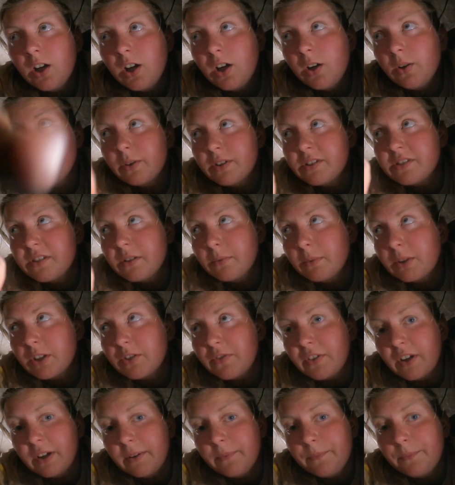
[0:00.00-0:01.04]
always so much
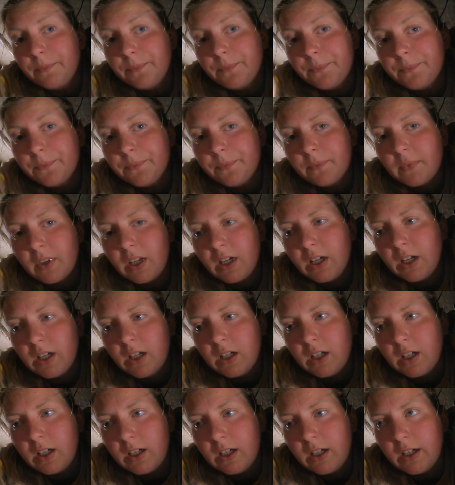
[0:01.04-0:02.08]
fun.
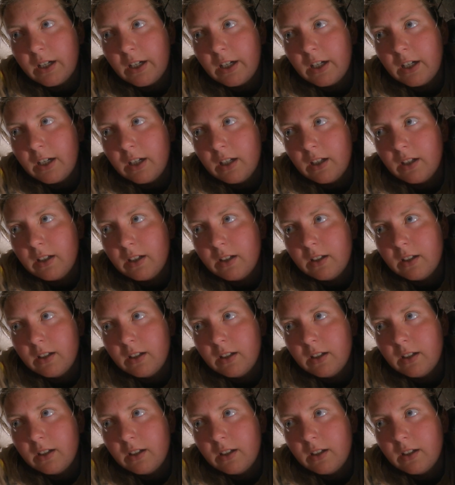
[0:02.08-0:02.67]
Yeah,